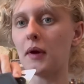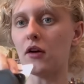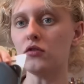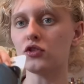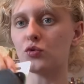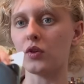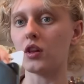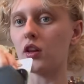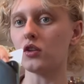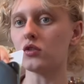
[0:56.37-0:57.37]
pouch with
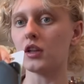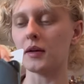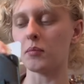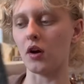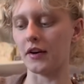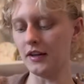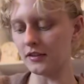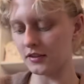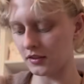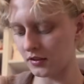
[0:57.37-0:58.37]
a little clip on
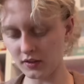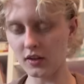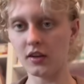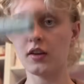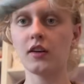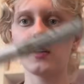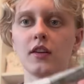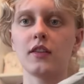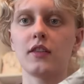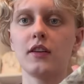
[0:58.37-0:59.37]
it,
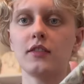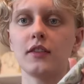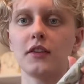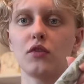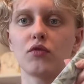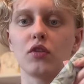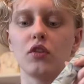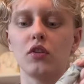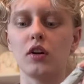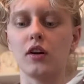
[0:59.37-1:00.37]
this little
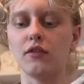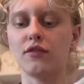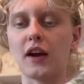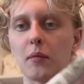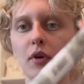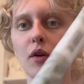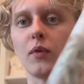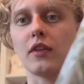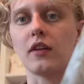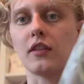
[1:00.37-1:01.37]
roll of fabric
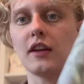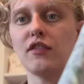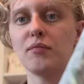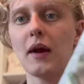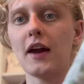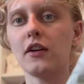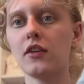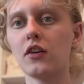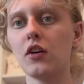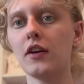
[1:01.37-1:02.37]
with a leaf
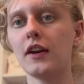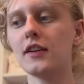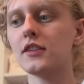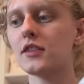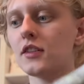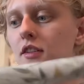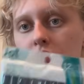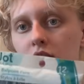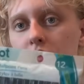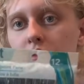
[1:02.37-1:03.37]
pattern on it,
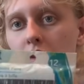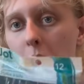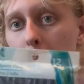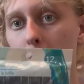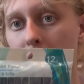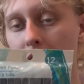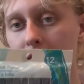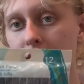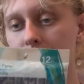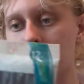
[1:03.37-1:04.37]
some
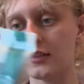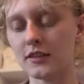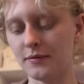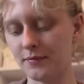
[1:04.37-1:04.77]
pens,